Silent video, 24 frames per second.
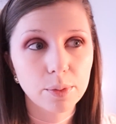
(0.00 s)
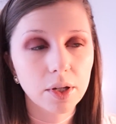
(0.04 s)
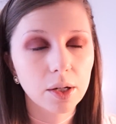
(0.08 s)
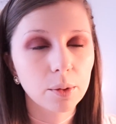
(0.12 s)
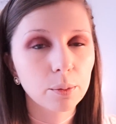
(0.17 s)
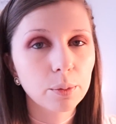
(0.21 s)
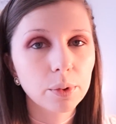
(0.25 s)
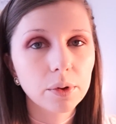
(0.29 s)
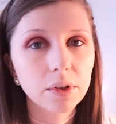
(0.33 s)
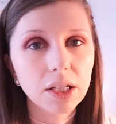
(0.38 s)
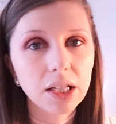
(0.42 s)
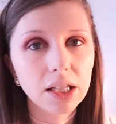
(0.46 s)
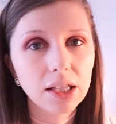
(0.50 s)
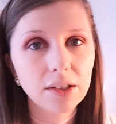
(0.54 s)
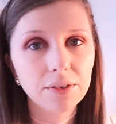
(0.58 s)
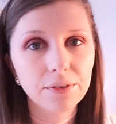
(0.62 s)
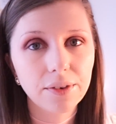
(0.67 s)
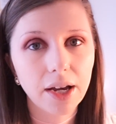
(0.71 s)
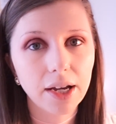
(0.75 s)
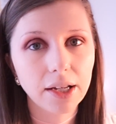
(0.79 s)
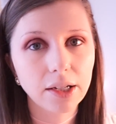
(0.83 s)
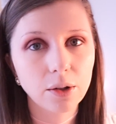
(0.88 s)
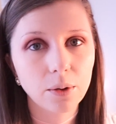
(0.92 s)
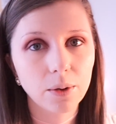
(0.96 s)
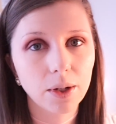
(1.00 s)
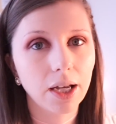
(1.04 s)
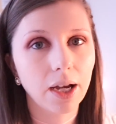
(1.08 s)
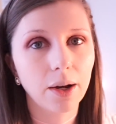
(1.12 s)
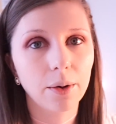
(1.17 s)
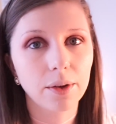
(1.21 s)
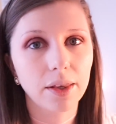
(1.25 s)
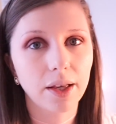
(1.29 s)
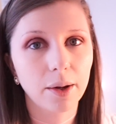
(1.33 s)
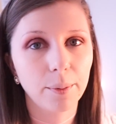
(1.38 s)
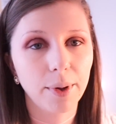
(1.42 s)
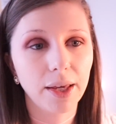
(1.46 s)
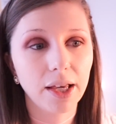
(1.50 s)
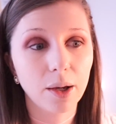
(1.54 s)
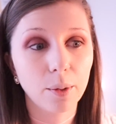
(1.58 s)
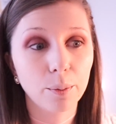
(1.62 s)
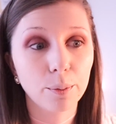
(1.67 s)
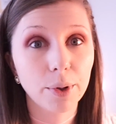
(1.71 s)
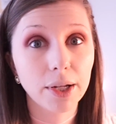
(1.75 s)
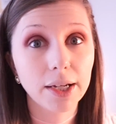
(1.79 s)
completely fine going out without makeup.